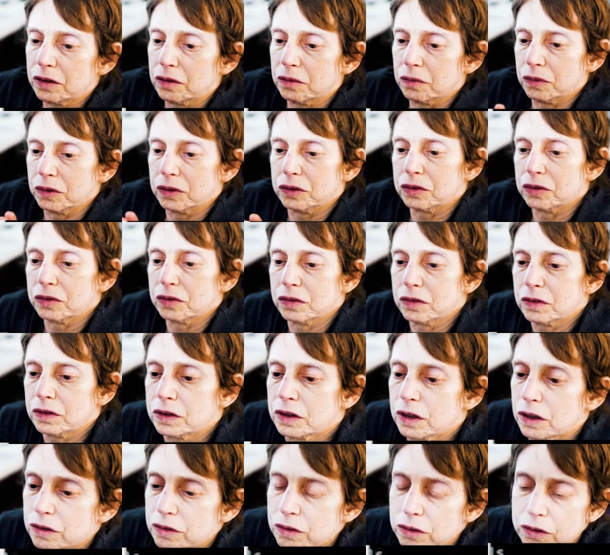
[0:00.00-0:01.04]
which
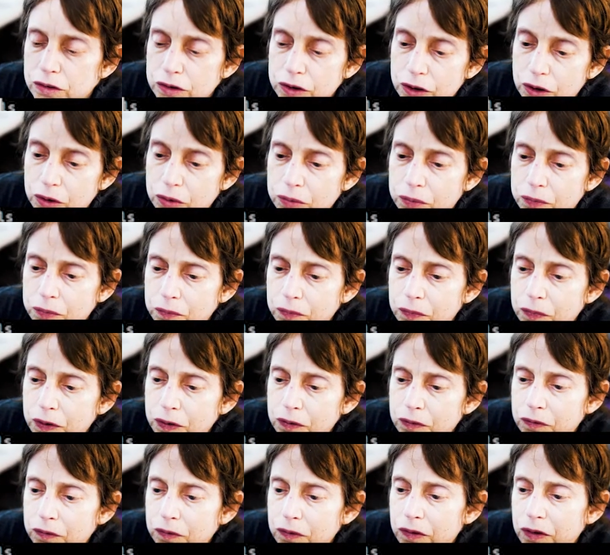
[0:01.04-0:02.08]
does, you know,
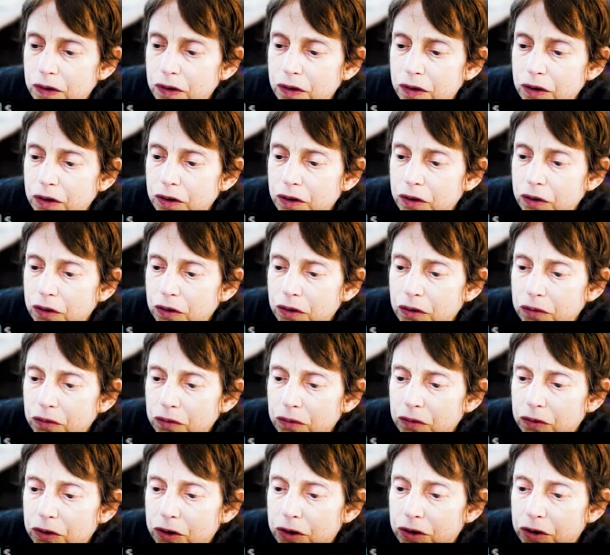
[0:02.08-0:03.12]

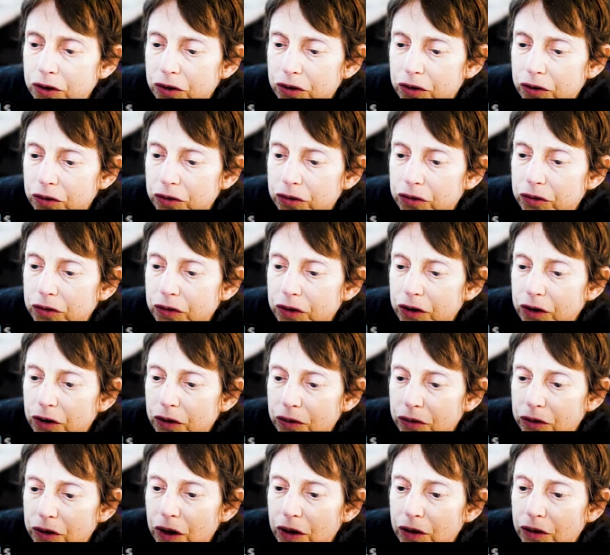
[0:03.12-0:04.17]
return, you
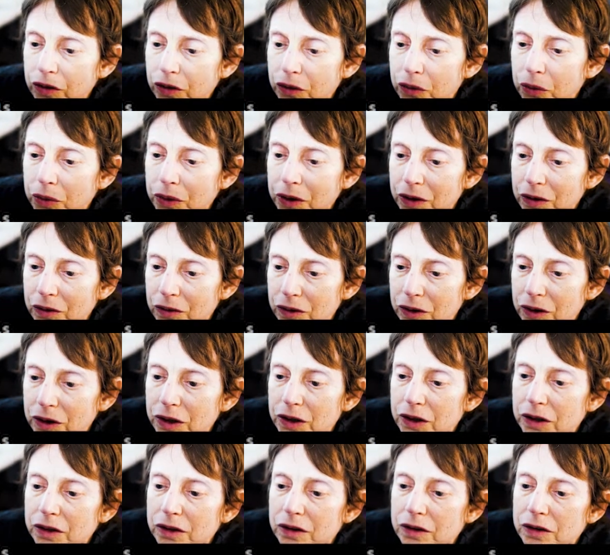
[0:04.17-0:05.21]
know, does a
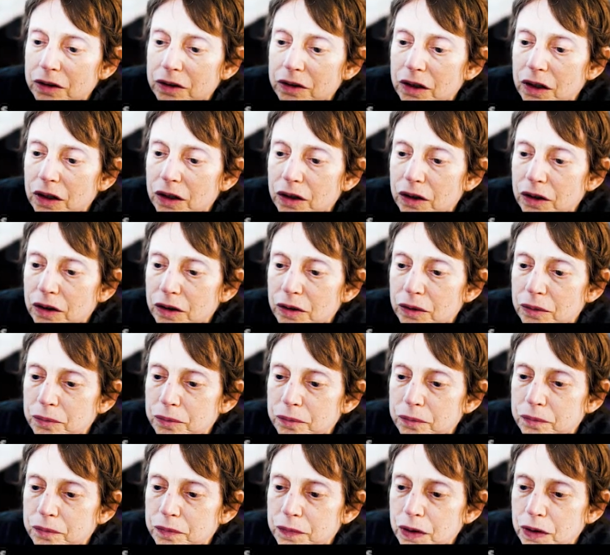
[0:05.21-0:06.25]
query.
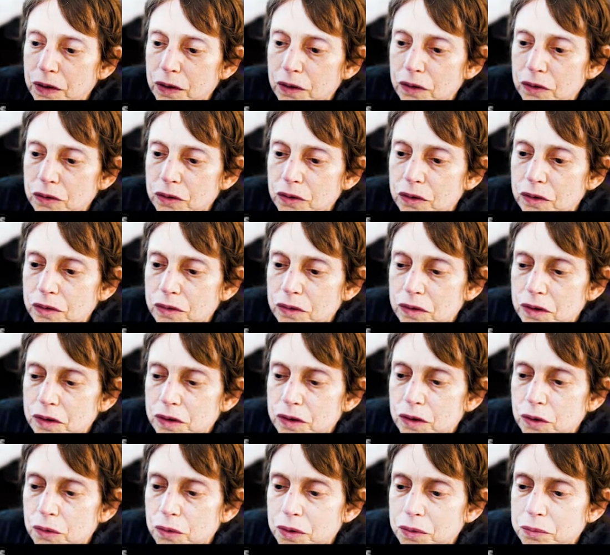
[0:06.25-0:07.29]

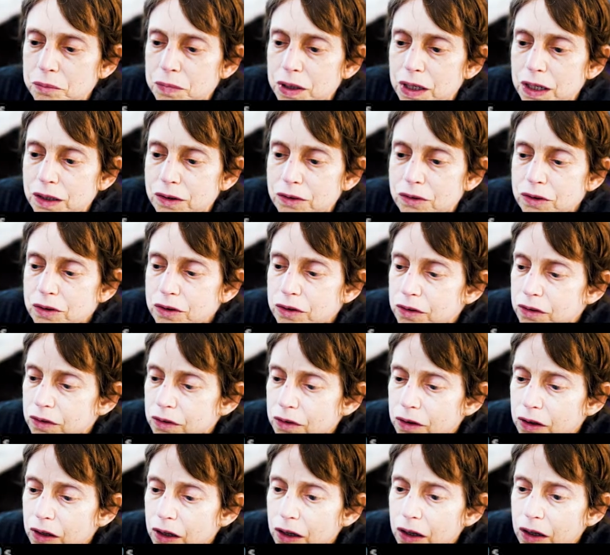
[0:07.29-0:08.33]
So it matches.
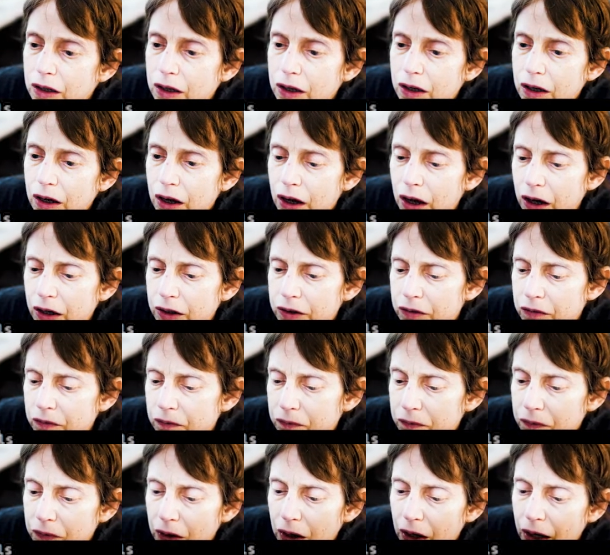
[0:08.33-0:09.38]
I
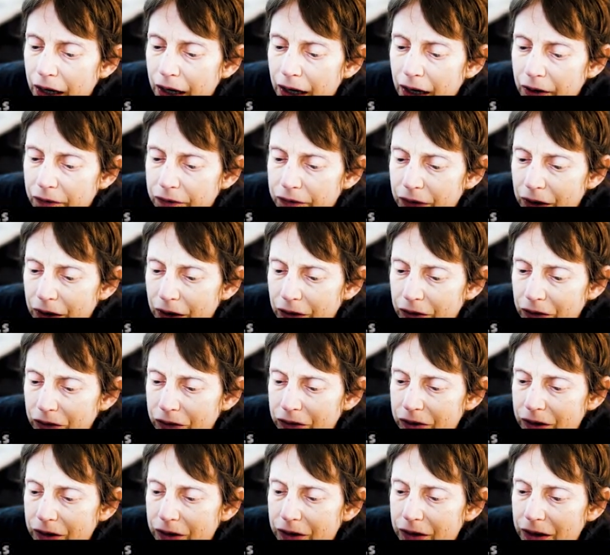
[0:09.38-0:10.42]
have not
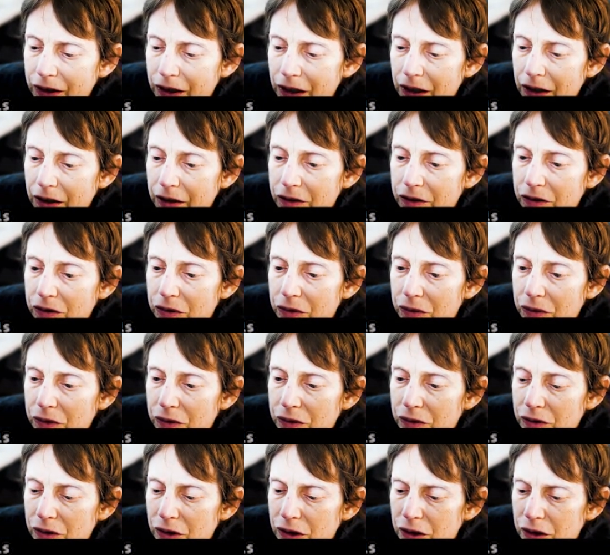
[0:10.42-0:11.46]
looked at the
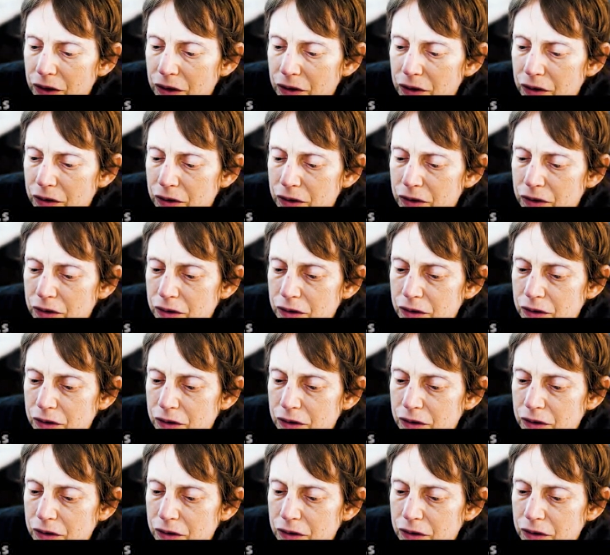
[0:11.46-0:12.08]
actual,